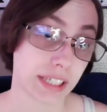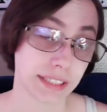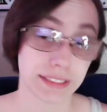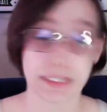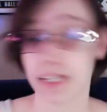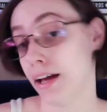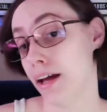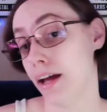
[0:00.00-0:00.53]

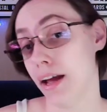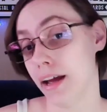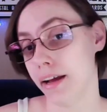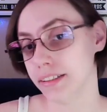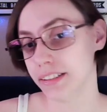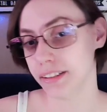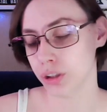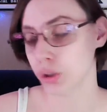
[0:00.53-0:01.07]
said
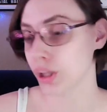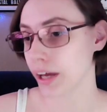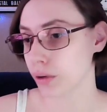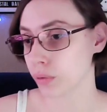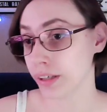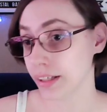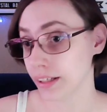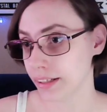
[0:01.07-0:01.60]
and you like
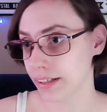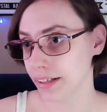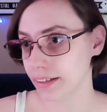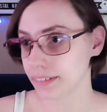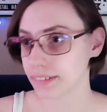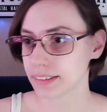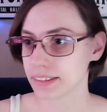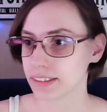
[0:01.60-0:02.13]

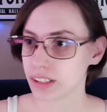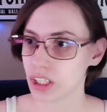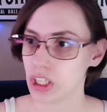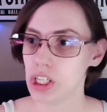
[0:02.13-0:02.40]
readings.